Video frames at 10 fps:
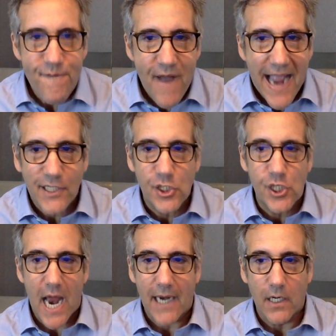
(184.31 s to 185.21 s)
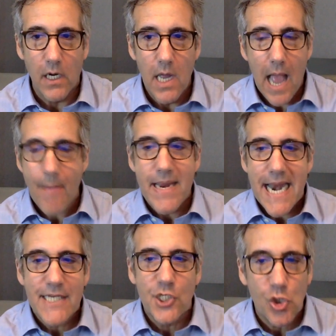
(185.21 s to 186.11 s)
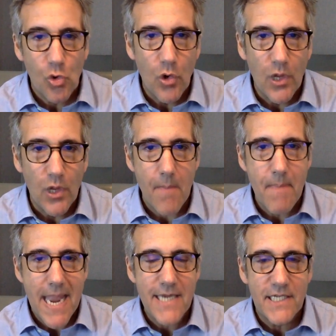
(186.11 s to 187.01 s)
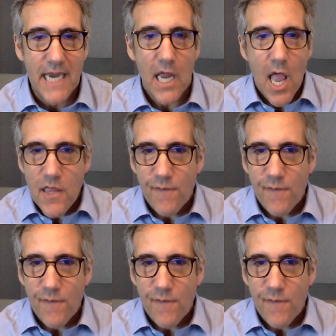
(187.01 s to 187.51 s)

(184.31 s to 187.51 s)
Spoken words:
Fact check. I mean, it's truly amazing.